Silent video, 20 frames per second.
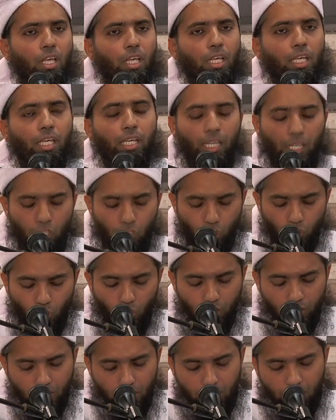he has
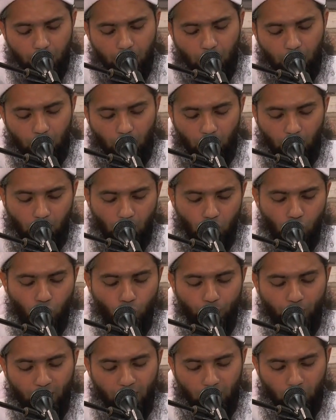taught us that Allah
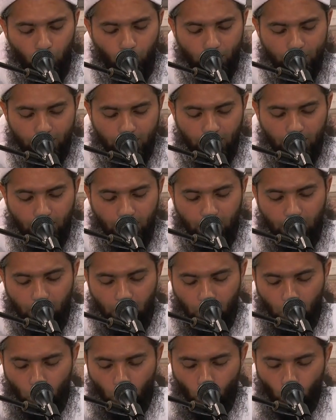subhanahu wa ta'ala
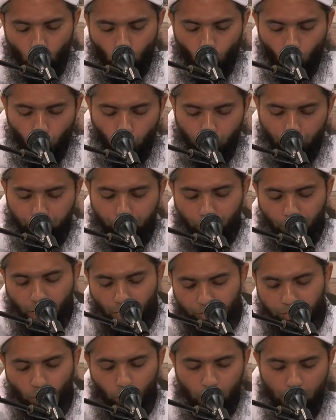would
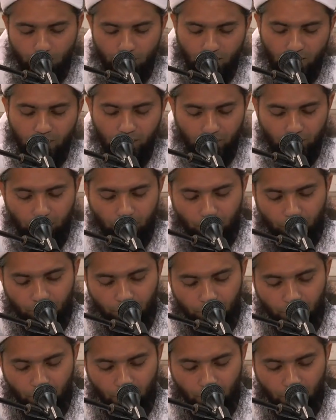forgive our sins.